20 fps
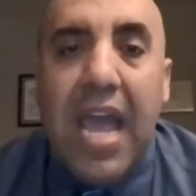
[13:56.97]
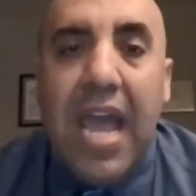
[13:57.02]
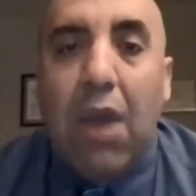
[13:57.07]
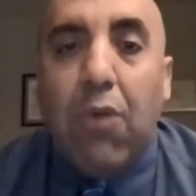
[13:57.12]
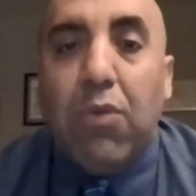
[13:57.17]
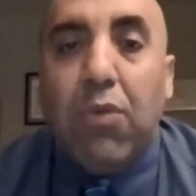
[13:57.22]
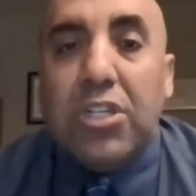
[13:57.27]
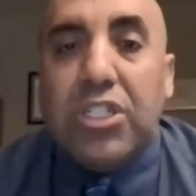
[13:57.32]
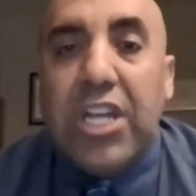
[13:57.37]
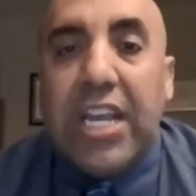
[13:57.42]
I
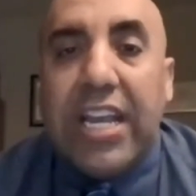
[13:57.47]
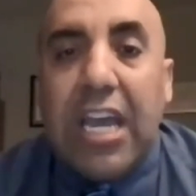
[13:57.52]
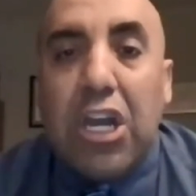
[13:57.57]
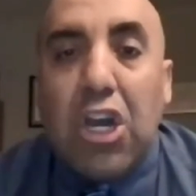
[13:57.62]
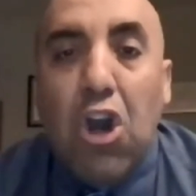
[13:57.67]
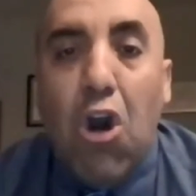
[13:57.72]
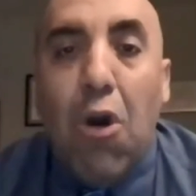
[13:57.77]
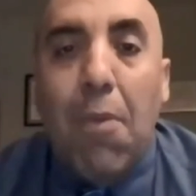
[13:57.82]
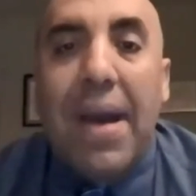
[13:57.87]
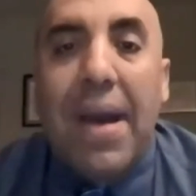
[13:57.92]
wish I could
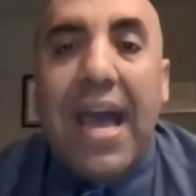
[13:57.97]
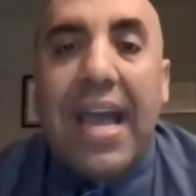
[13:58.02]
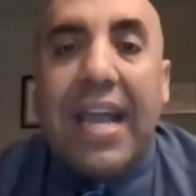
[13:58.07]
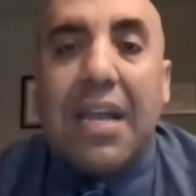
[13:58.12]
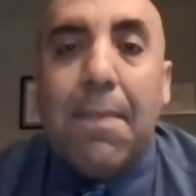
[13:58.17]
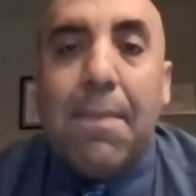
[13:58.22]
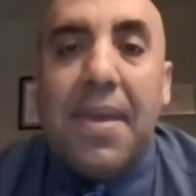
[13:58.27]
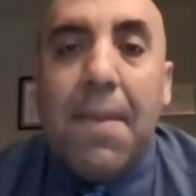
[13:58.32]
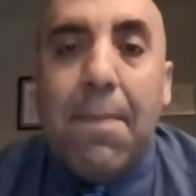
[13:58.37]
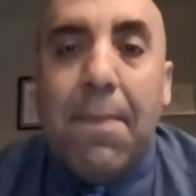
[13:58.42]
go back
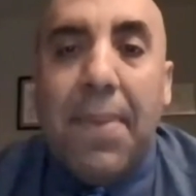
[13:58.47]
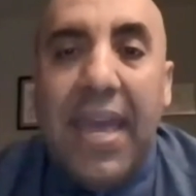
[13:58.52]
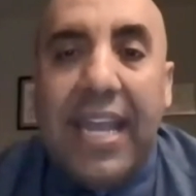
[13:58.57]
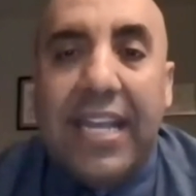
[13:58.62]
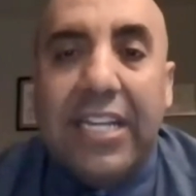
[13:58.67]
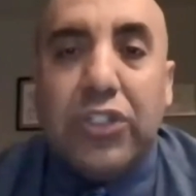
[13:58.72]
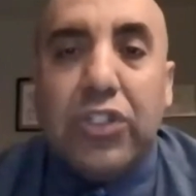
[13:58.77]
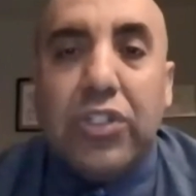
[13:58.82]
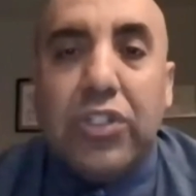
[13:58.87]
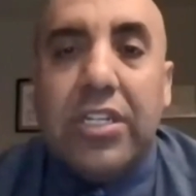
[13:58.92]
and be
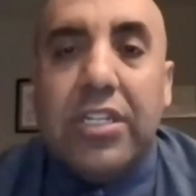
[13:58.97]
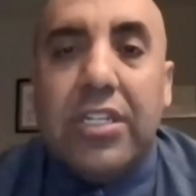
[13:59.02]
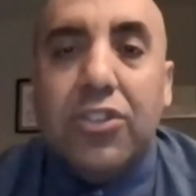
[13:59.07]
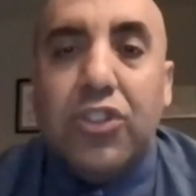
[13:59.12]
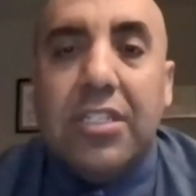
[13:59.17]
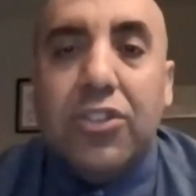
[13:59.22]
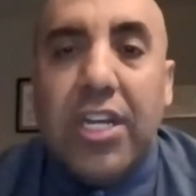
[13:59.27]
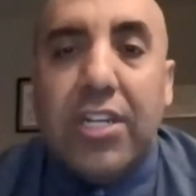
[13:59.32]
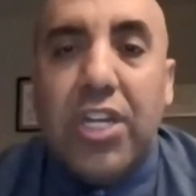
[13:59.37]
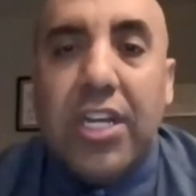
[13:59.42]
patient and
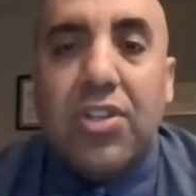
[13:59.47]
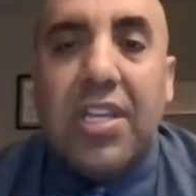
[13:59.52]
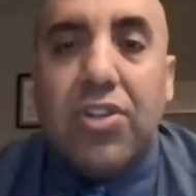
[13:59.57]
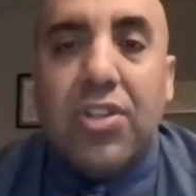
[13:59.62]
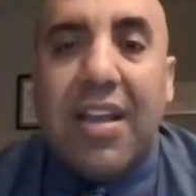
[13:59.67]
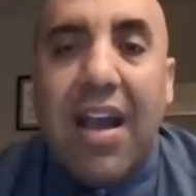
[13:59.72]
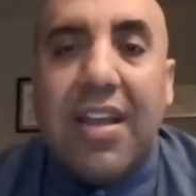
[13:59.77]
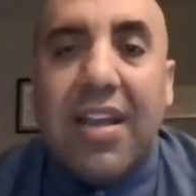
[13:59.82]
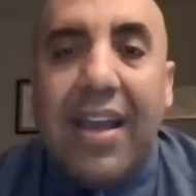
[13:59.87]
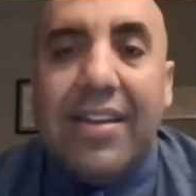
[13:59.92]
a gentle
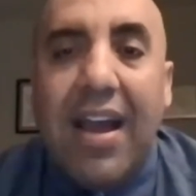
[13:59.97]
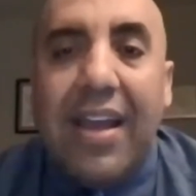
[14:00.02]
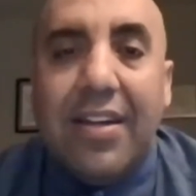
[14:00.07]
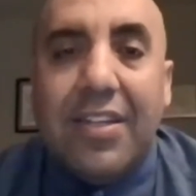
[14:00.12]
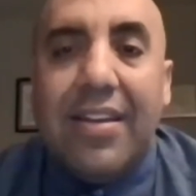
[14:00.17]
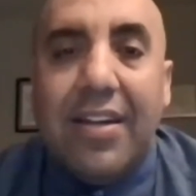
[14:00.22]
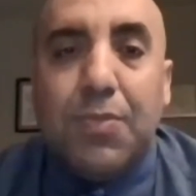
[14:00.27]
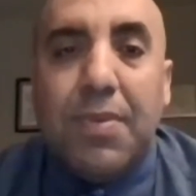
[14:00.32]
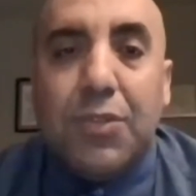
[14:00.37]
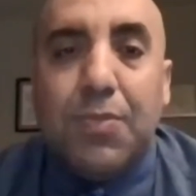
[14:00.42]
and kind
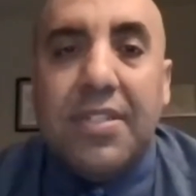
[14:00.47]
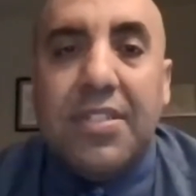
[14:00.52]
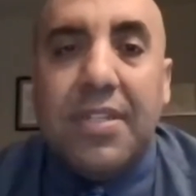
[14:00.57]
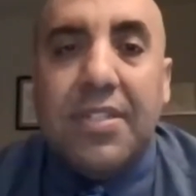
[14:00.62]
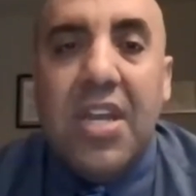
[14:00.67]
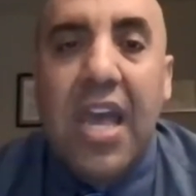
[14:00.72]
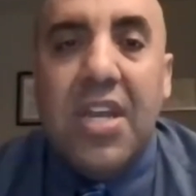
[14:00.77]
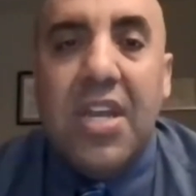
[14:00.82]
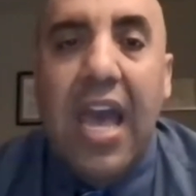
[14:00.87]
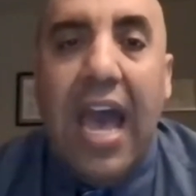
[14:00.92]

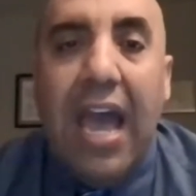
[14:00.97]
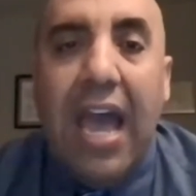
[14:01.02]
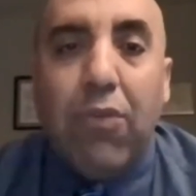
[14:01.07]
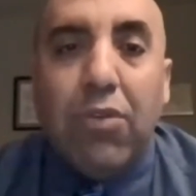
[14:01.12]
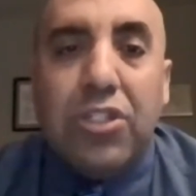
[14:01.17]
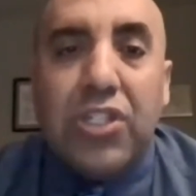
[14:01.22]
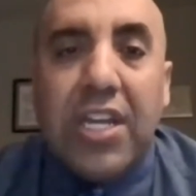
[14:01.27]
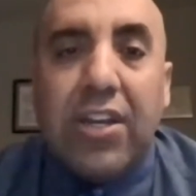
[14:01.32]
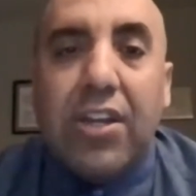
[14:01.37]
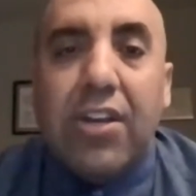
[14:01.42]
husband. I
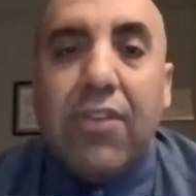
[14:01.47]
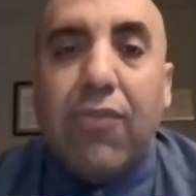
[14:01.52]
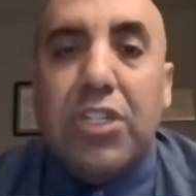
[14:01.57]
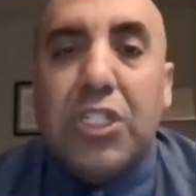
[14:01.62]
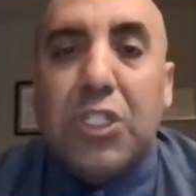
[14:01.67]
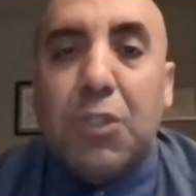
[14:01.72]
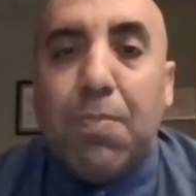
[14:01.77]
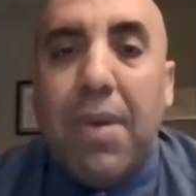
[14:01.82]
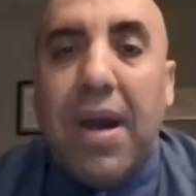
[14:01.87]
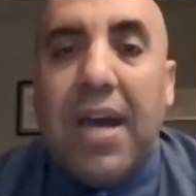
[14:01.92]
wish I could have
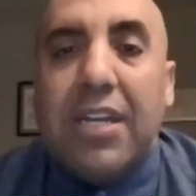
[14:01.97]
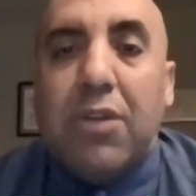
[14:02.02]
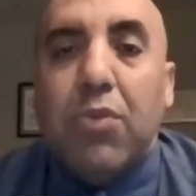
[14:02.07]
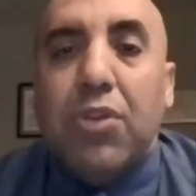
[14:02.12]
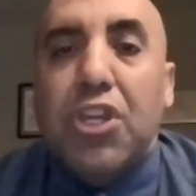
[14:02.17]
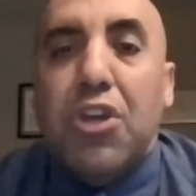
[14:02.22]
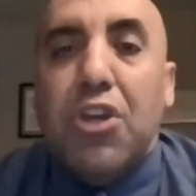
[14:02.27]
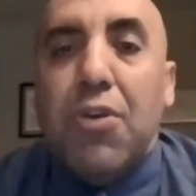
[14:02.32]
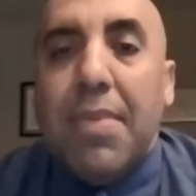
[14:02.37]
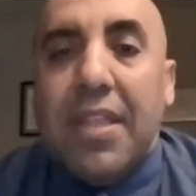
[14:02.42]
responded
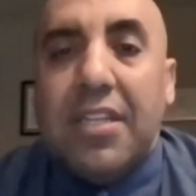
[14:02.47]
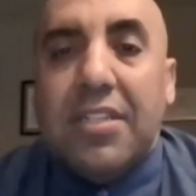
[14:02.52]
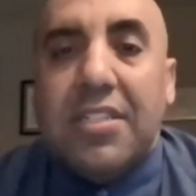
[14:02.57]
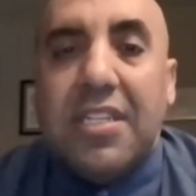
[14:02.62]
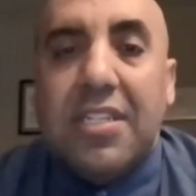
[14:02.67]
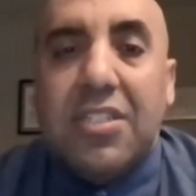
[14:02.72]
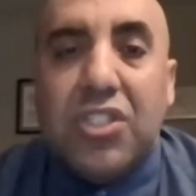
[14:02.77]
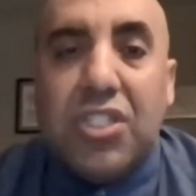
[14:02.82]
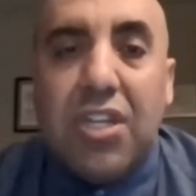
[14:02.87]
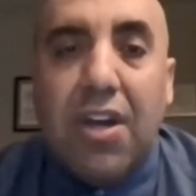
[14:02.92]
with
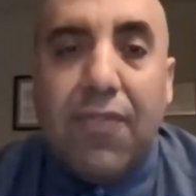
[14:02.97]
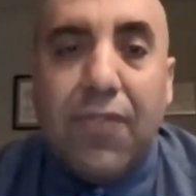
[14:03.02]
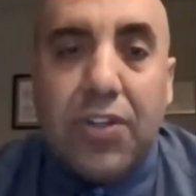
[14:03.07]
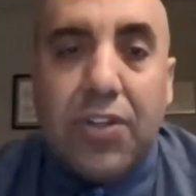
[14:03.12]
humility and self